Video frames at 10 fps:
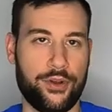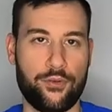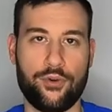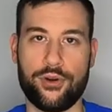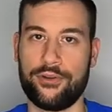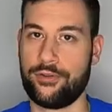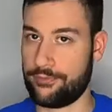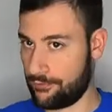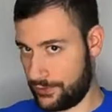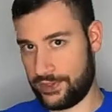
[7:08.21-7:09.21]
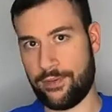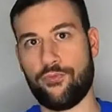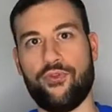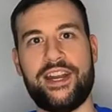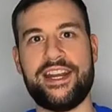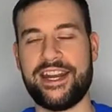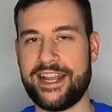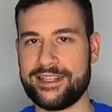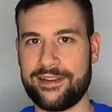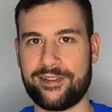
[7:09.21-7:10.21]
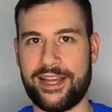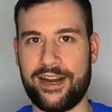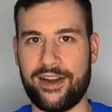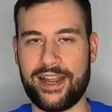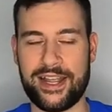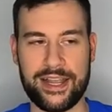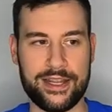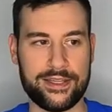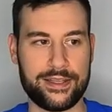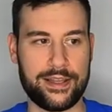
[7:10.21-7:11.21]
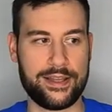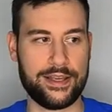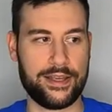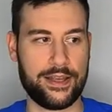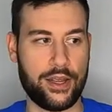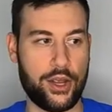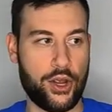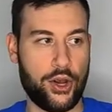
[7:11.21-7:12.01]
There were some rainy days out there, and the